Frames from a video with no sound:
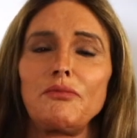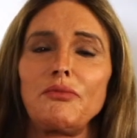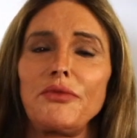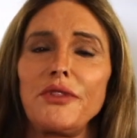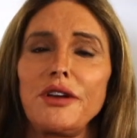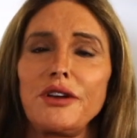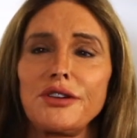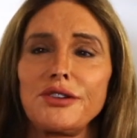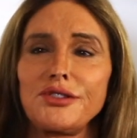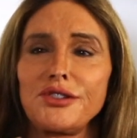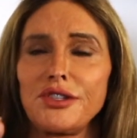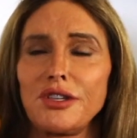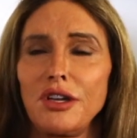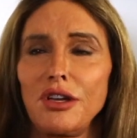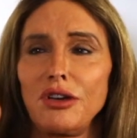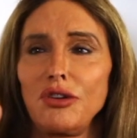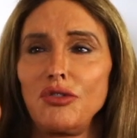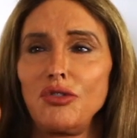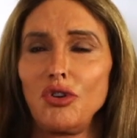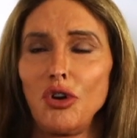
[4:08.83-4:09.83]
there's
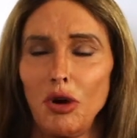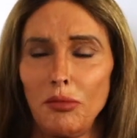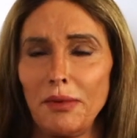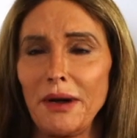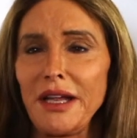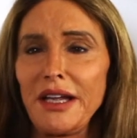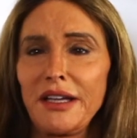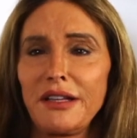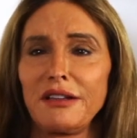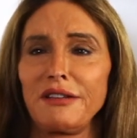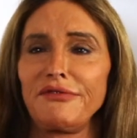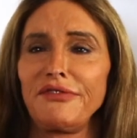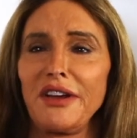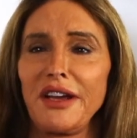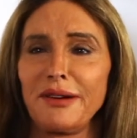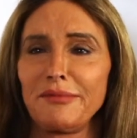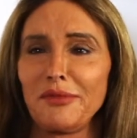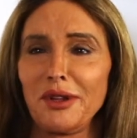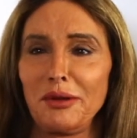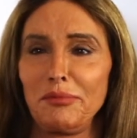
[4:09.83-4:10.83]
nobody in the
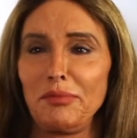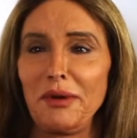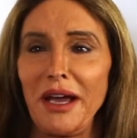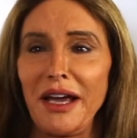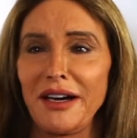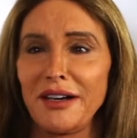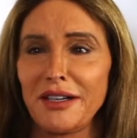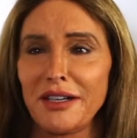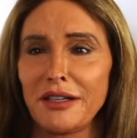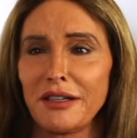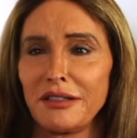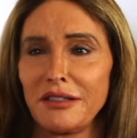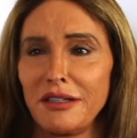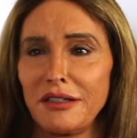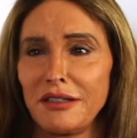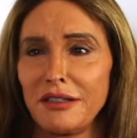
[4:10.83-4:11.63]
family better